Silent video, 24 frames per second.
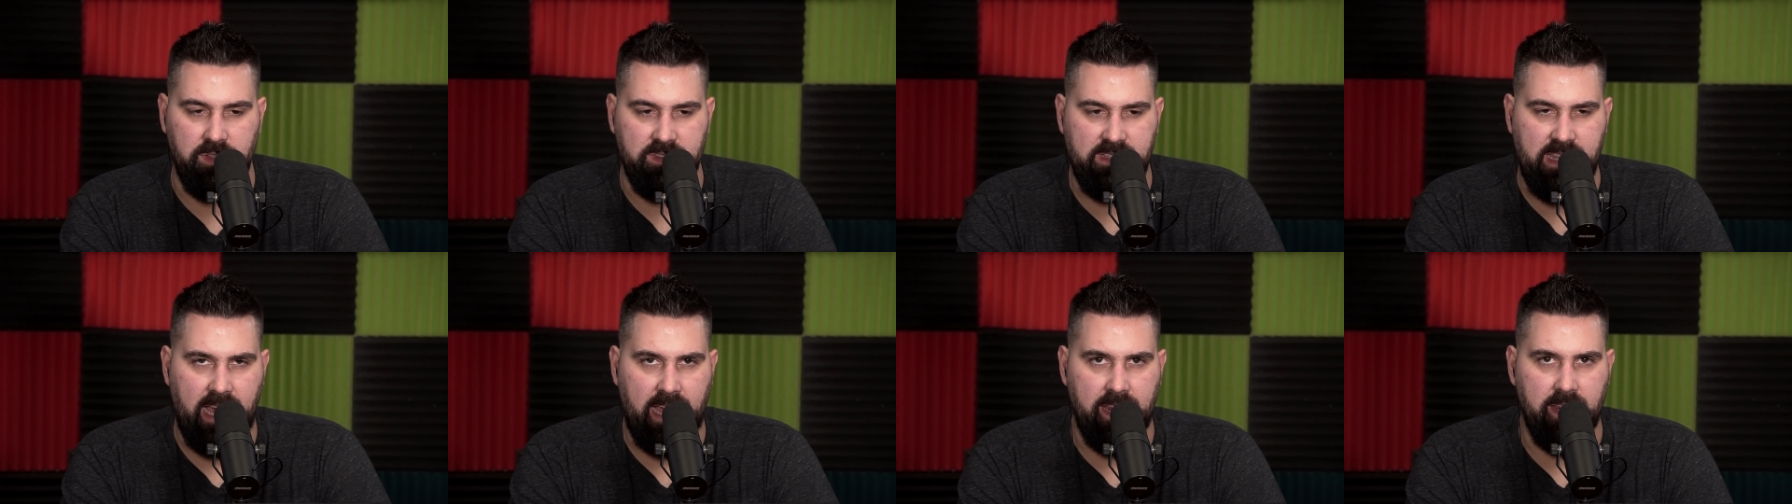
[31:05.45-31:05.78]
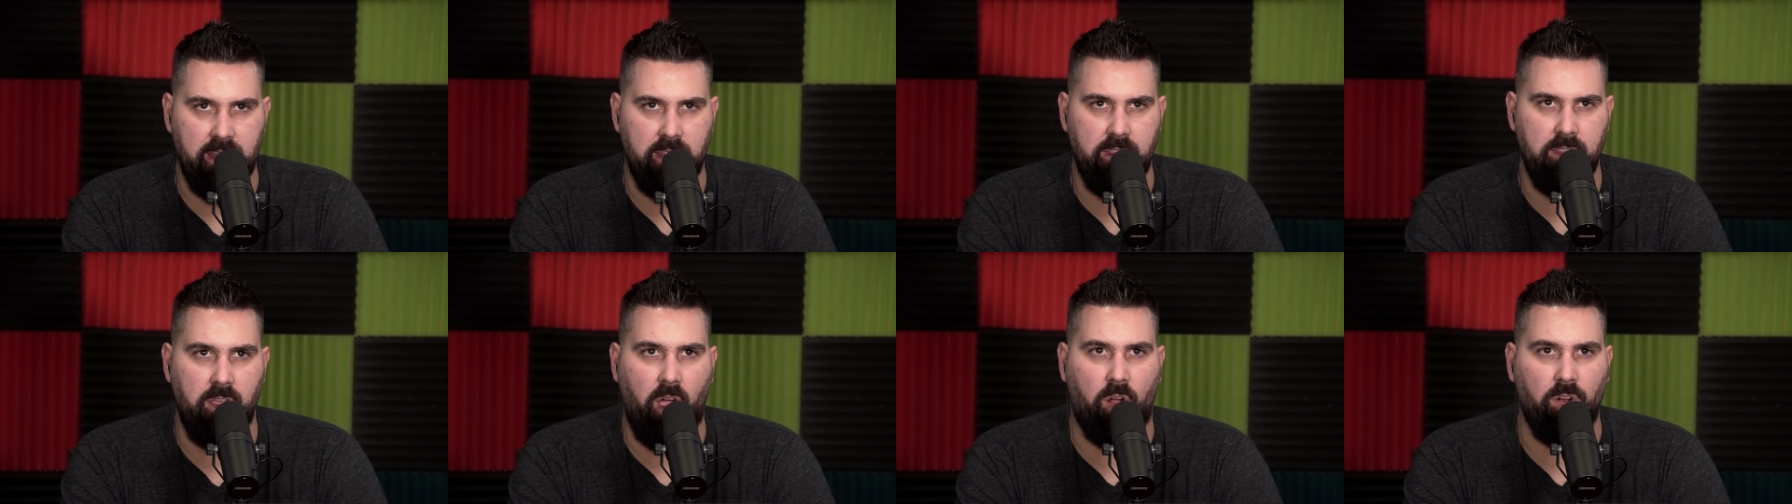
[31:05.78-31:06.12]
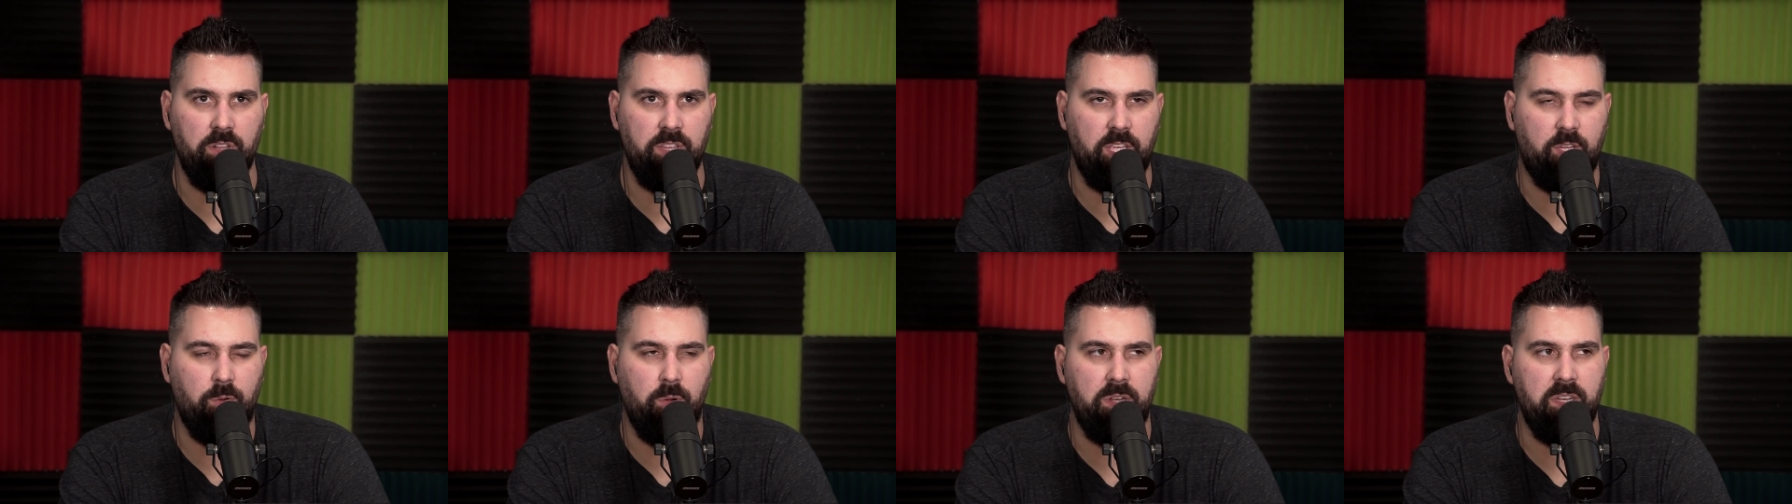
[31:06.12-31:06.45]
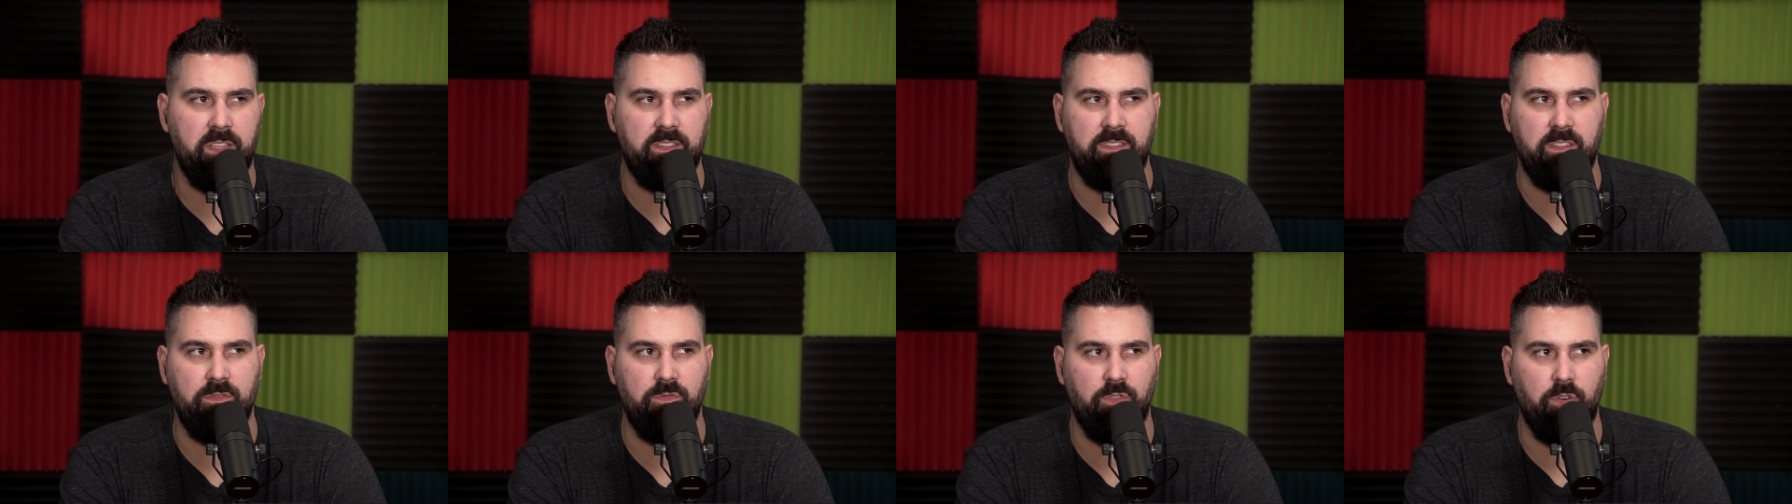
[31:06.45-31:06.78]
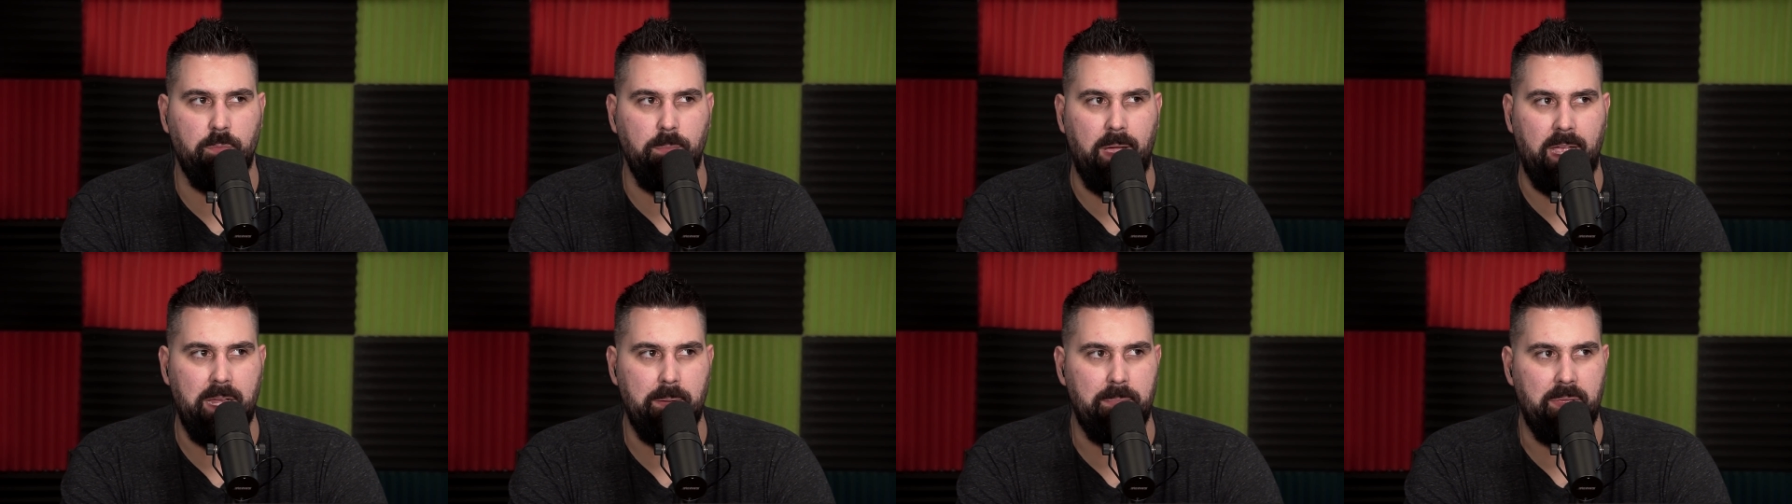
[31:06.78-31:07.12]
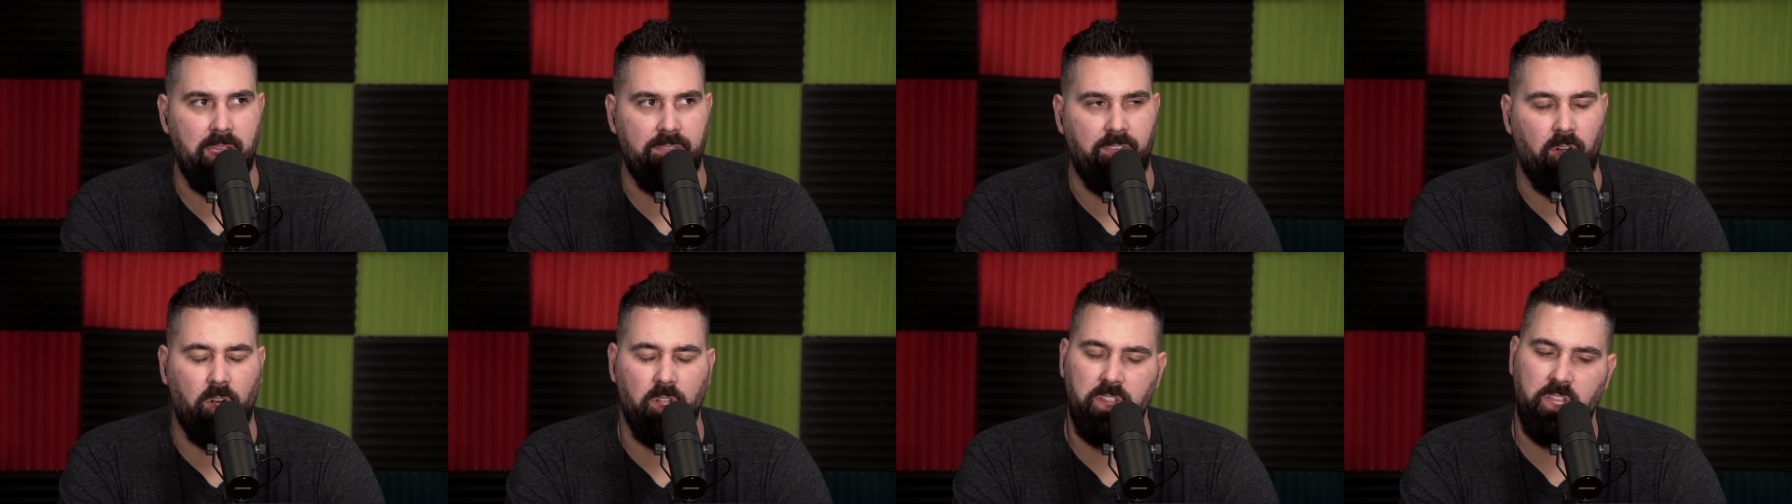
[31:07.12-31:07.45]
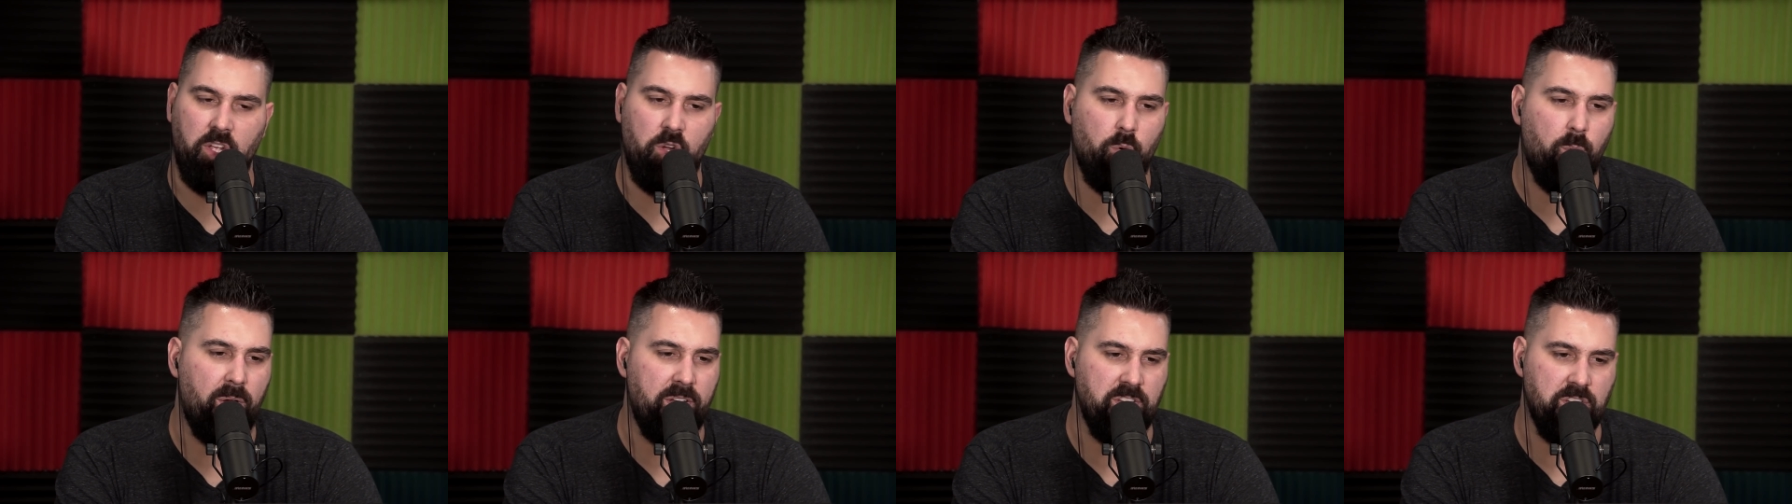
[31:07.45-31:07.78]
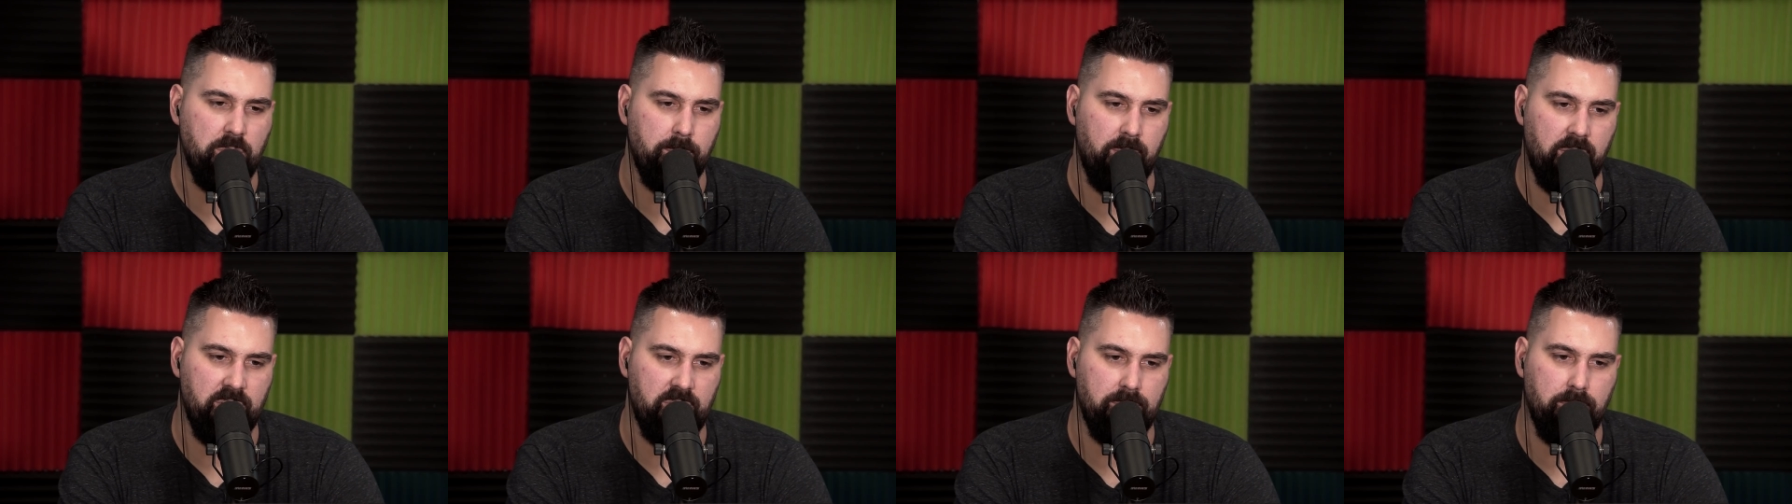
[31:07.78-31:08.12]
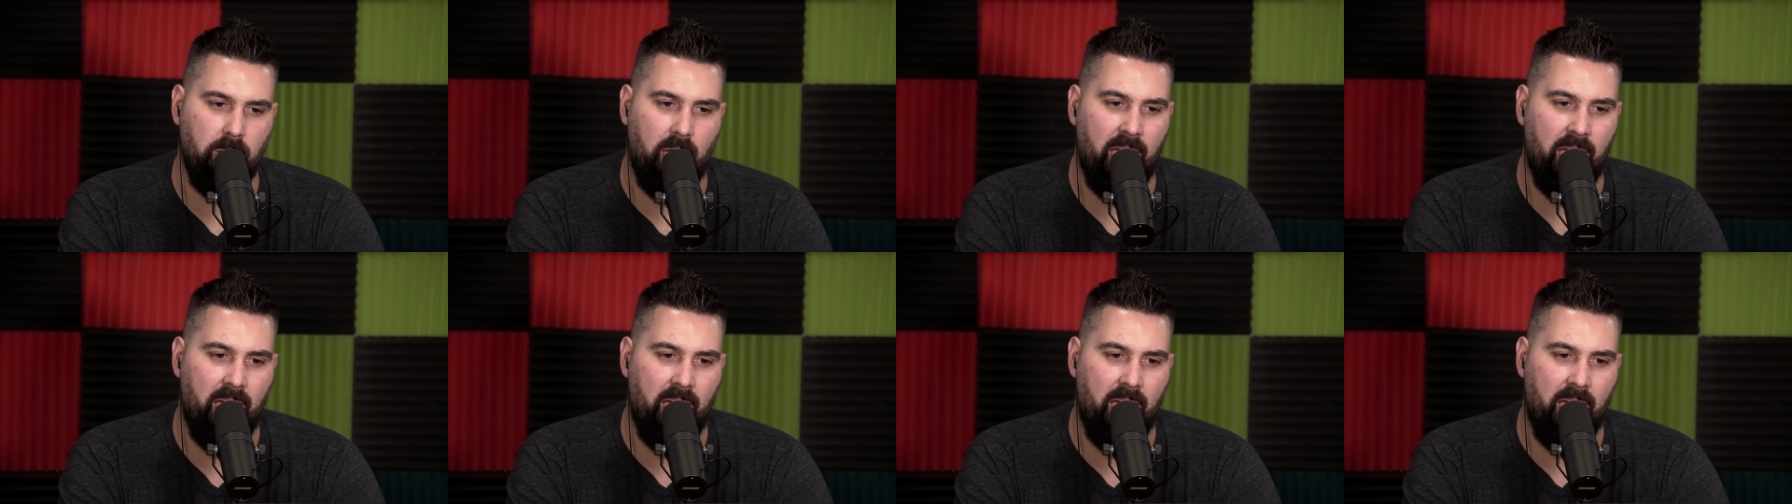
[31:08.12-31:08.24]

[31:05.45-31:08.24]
was that Harley Quinn doesn't remind me of Harley Quinn too much.